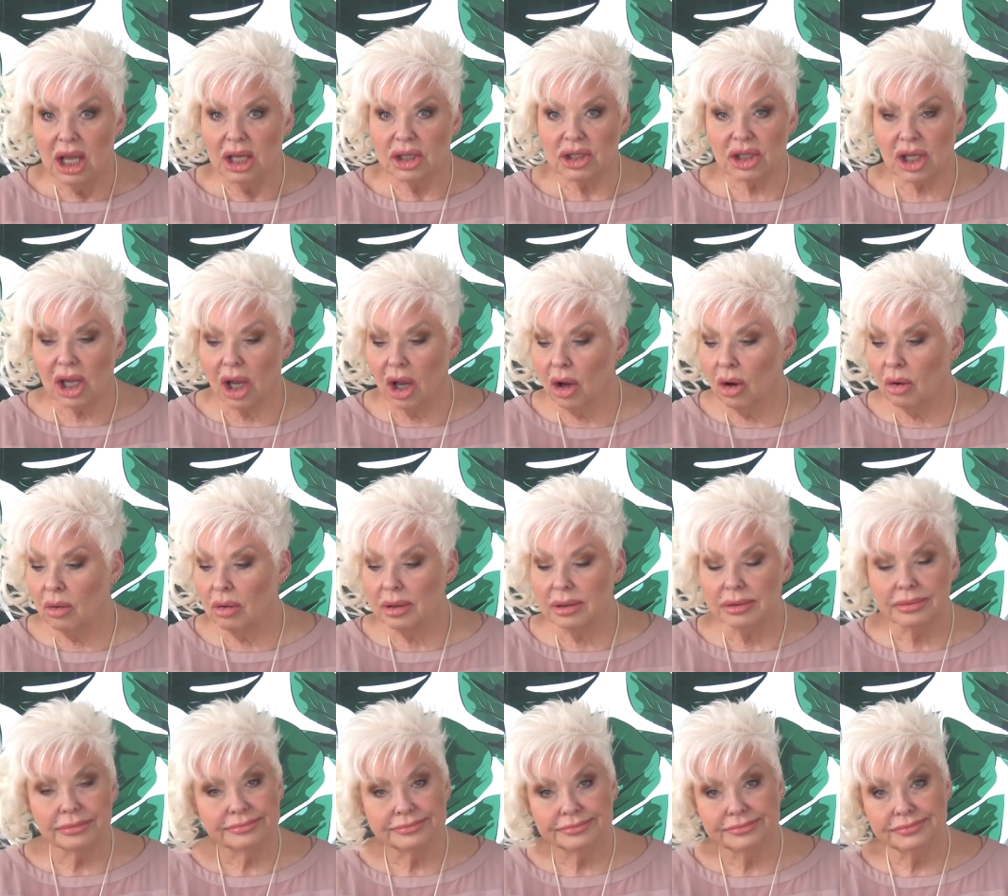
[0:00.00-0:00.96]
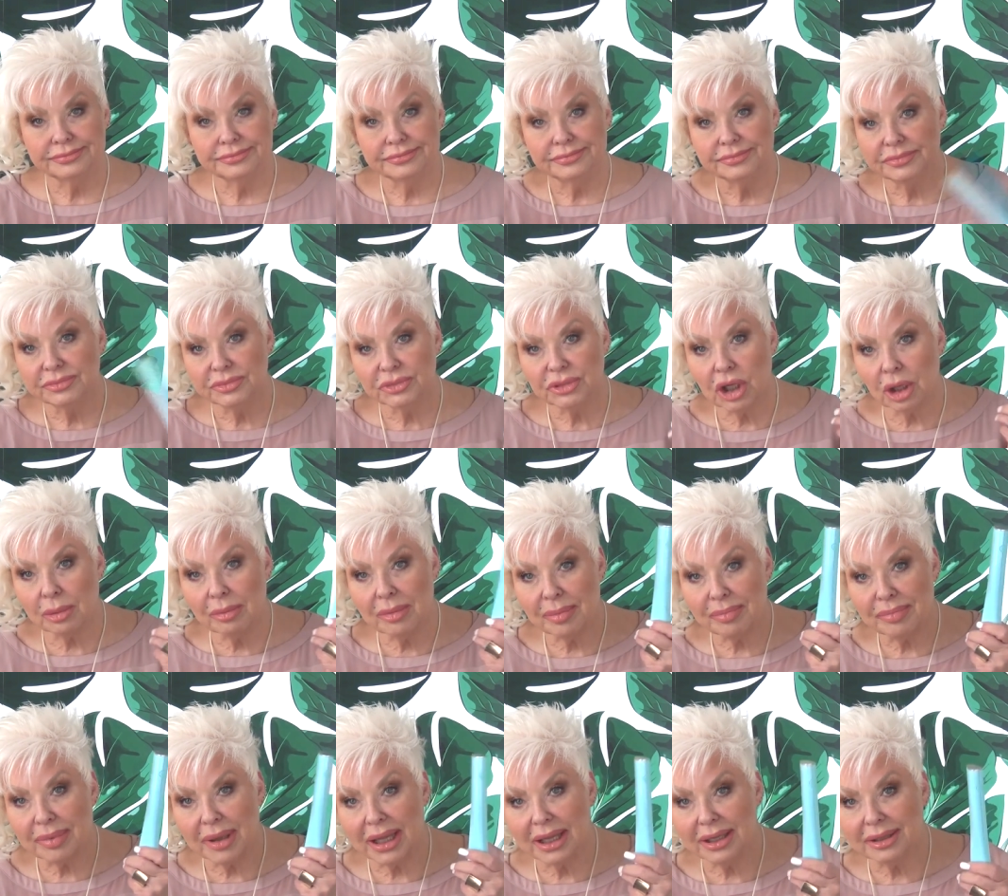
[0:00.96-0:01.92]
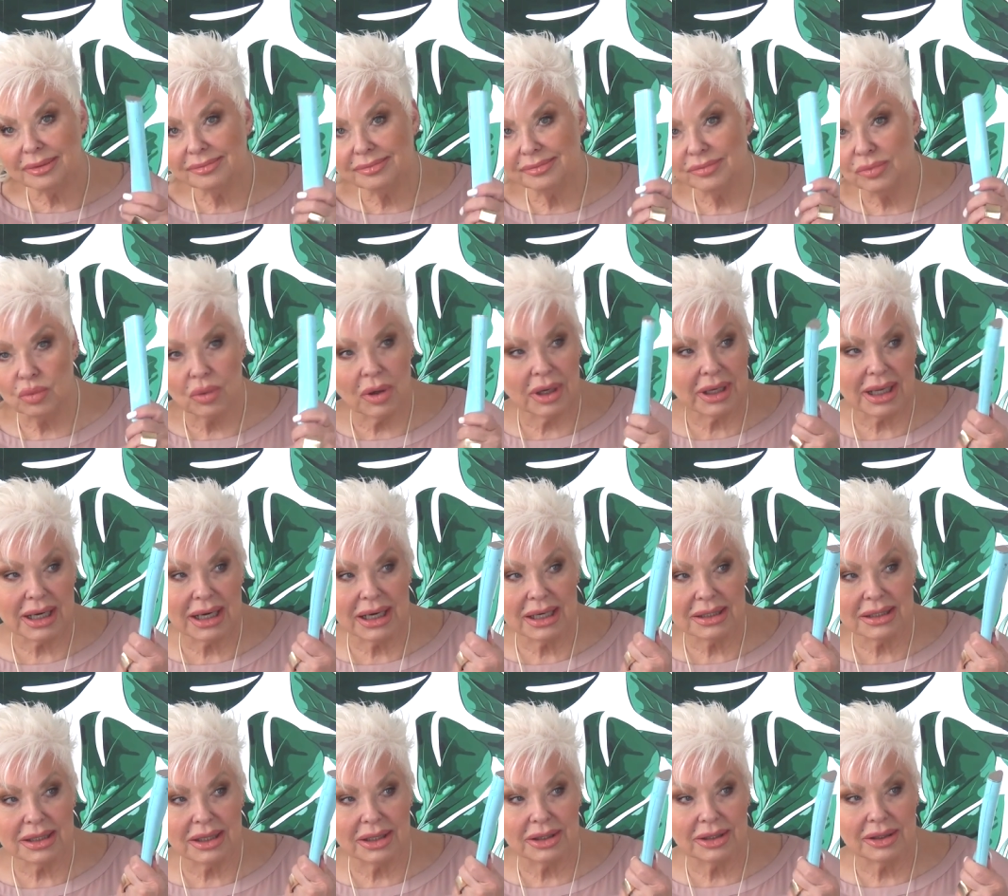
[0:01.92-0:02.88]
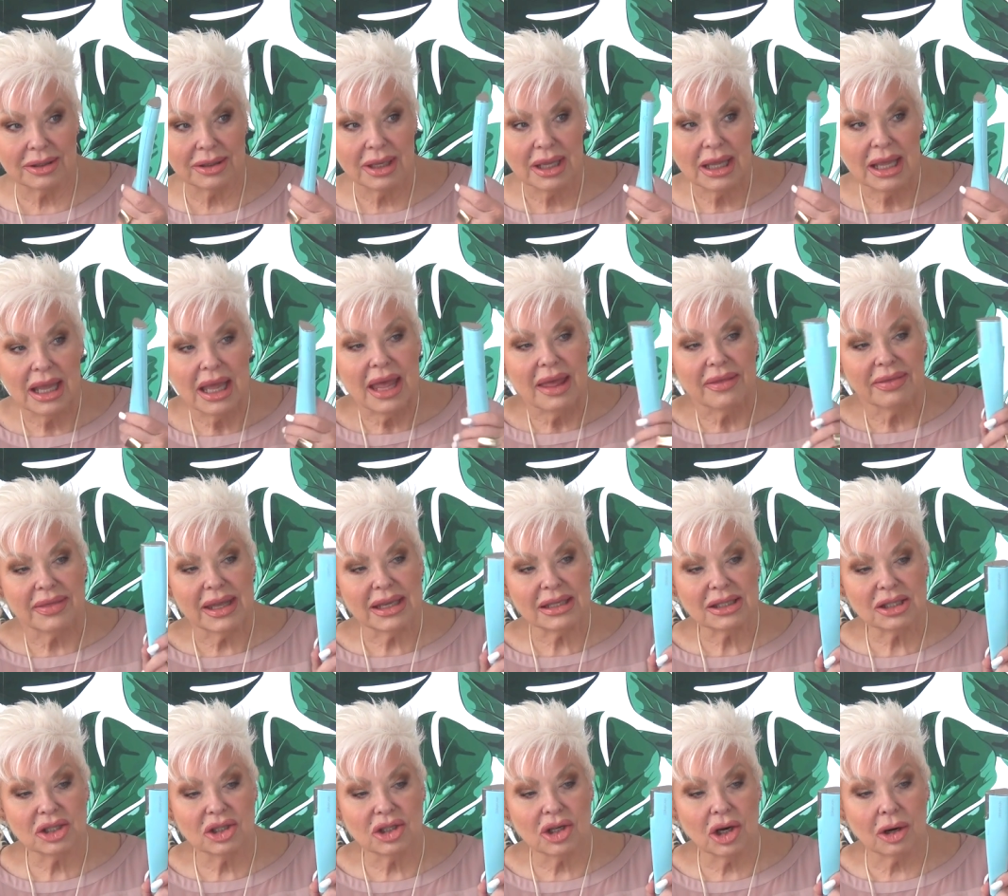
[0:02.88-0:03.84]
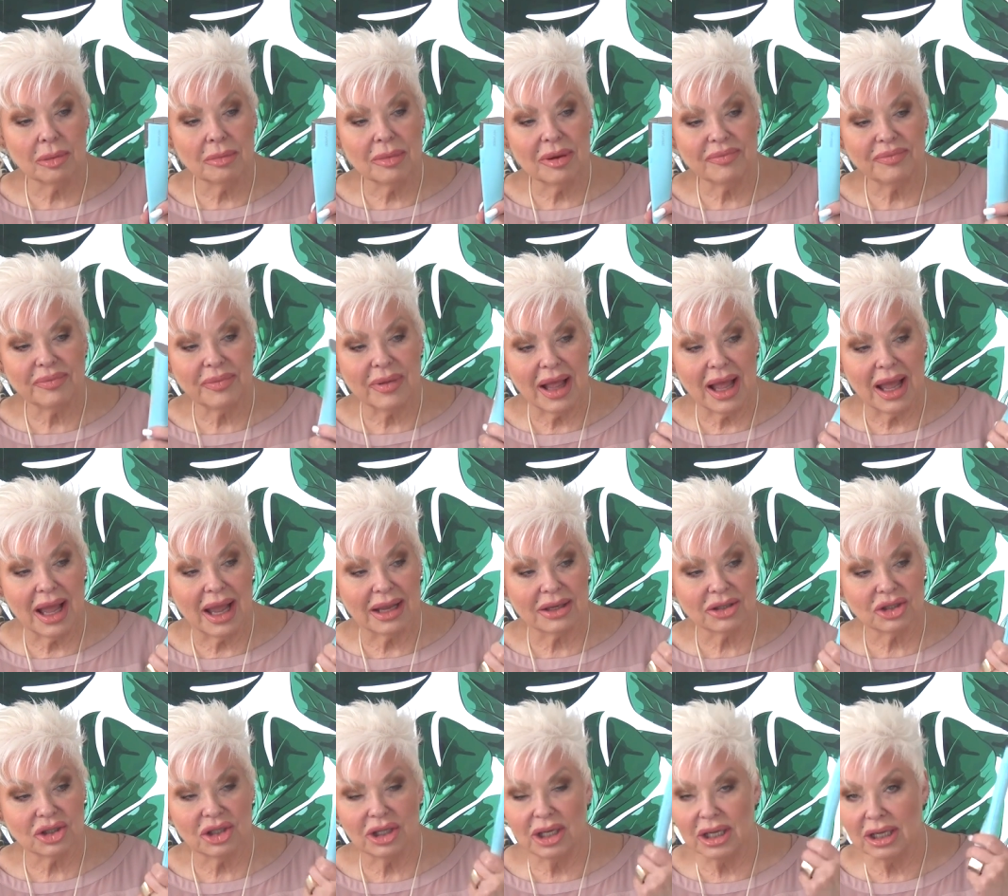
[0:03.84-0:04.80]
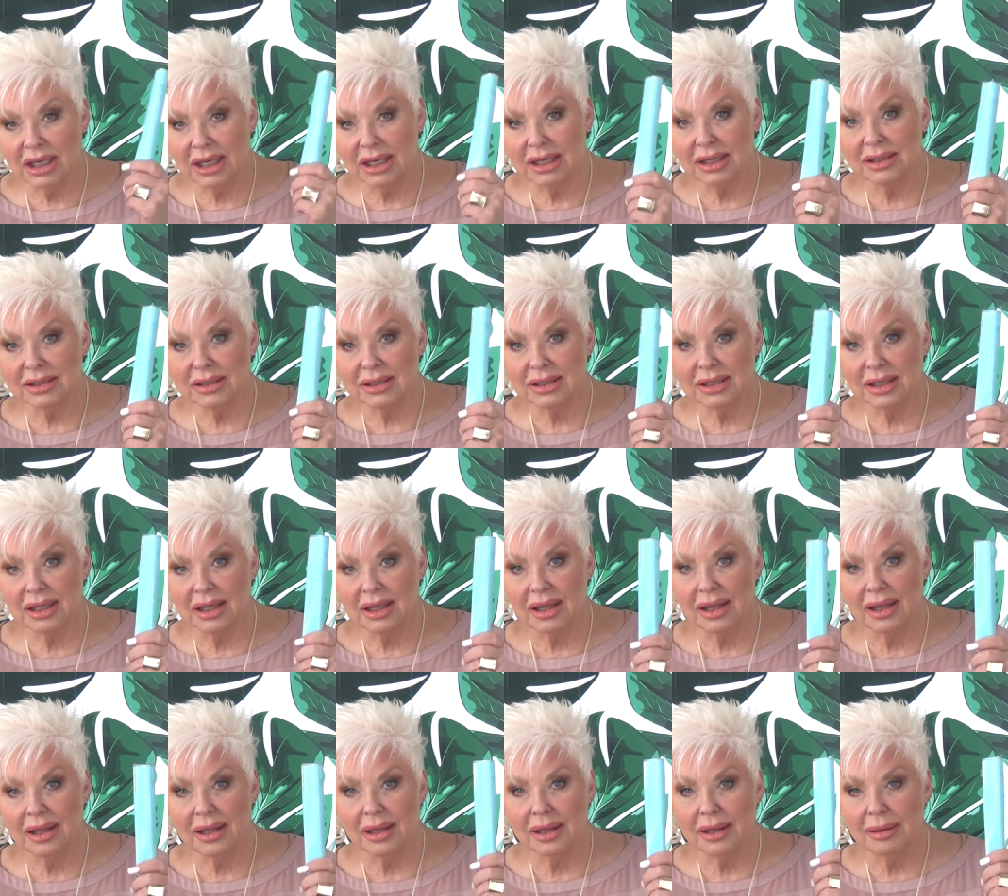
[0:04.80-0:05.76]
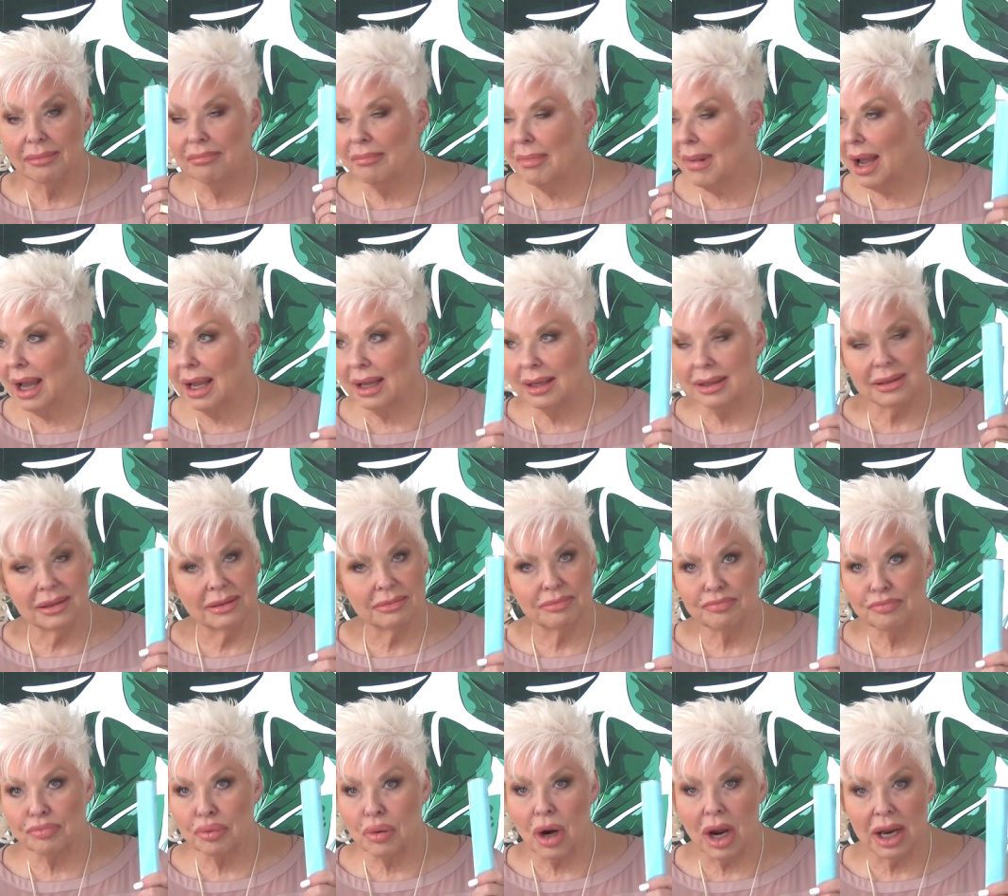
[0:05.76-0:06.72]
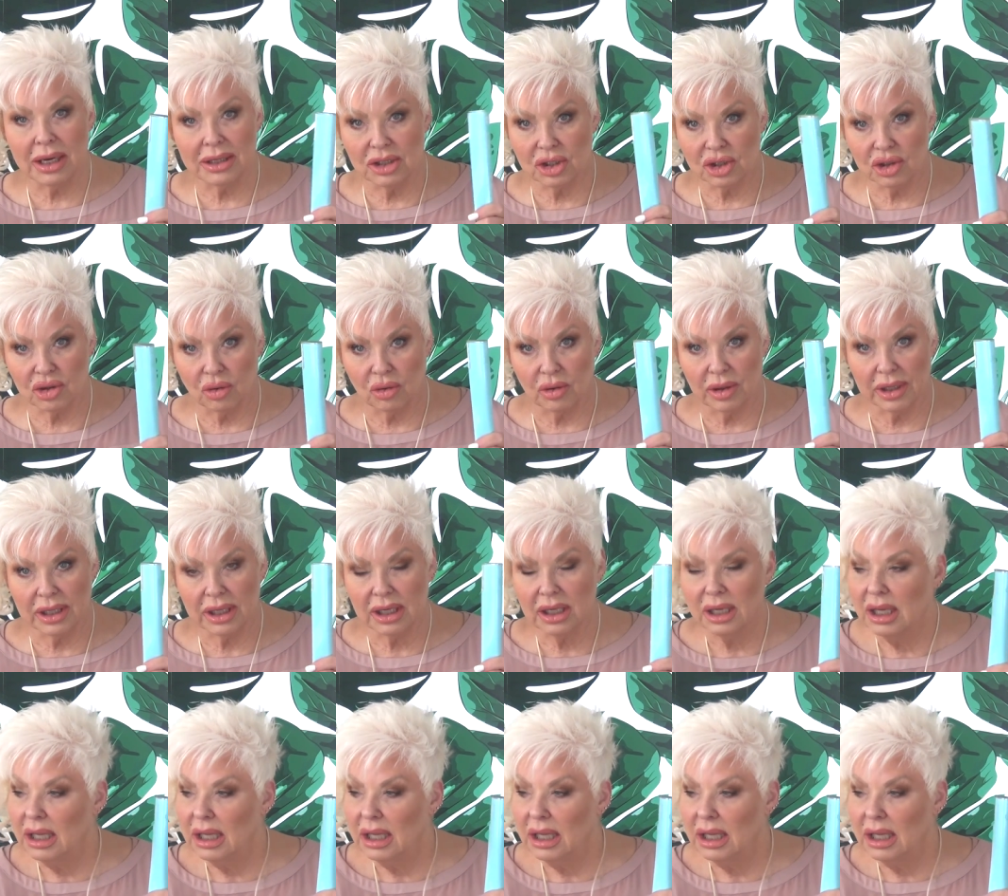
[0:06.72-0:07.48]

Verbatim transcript: So dermaplane, what can I tell you? This dermaflash is my pride and joy.